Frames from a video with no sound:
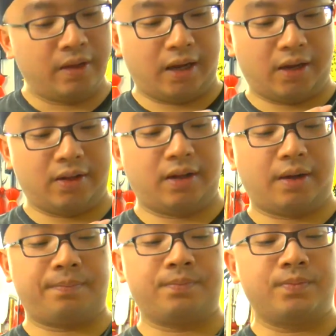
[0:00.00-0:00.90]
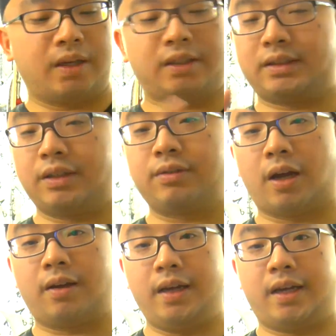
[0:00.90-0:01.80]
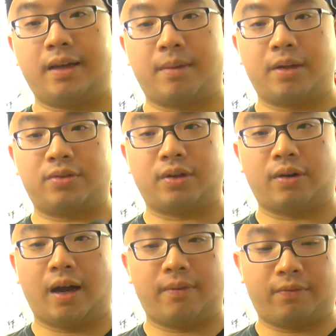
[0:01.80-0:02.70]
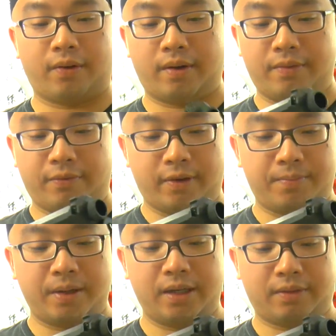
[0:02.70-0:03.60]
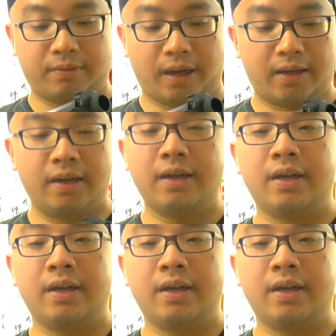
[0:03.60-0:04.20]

and it's still not leaking much, so I'm very pleased with that.